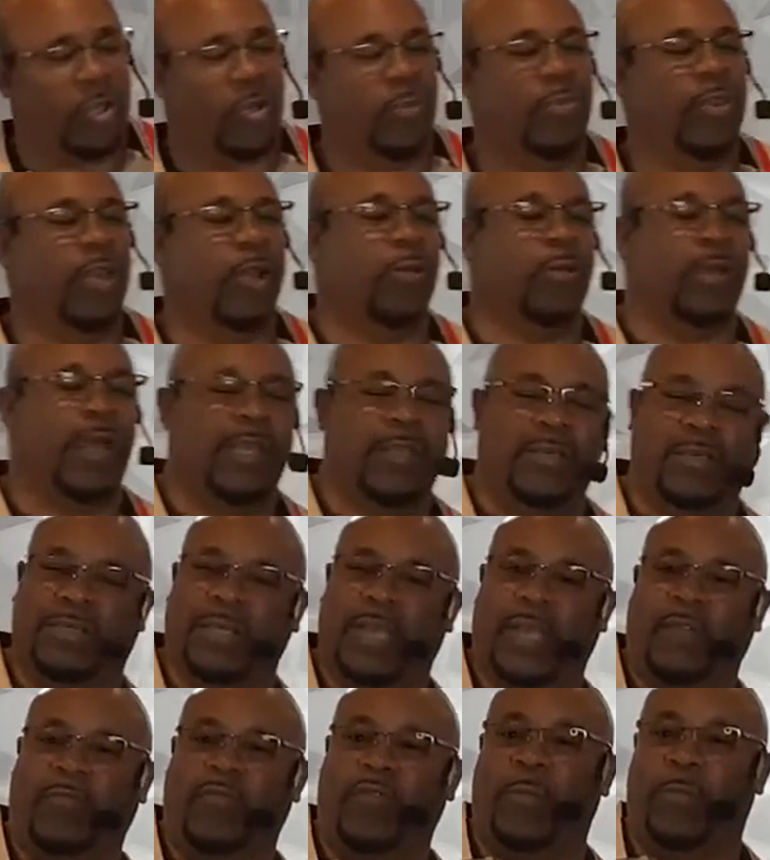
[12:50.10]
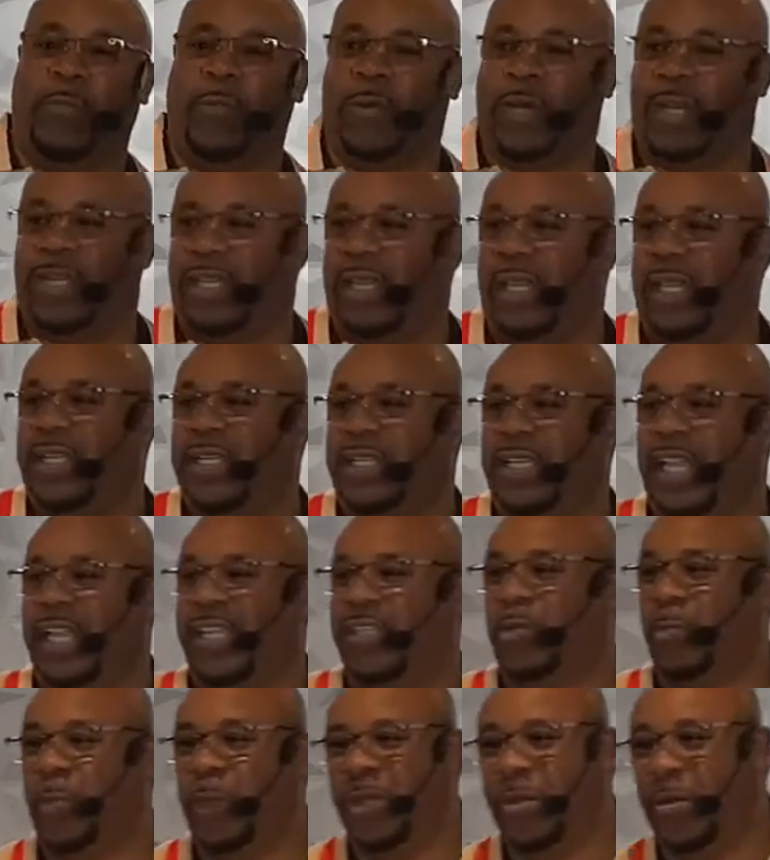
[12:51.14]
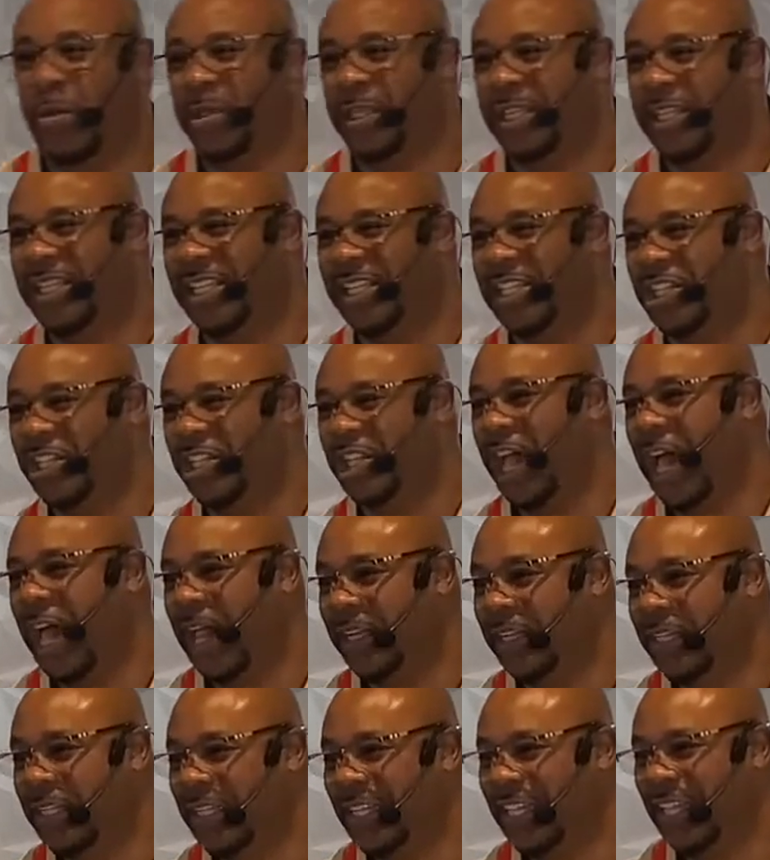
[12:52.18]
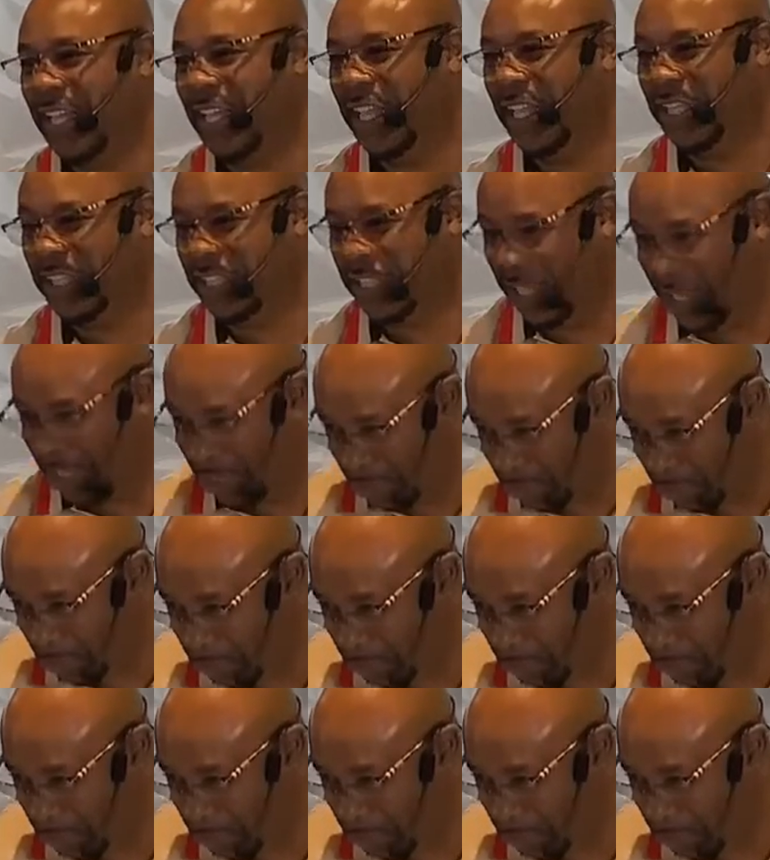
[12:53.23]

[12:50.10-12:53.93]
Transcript: known, I used to, I grew up on a King James, so we called it the jot and tittle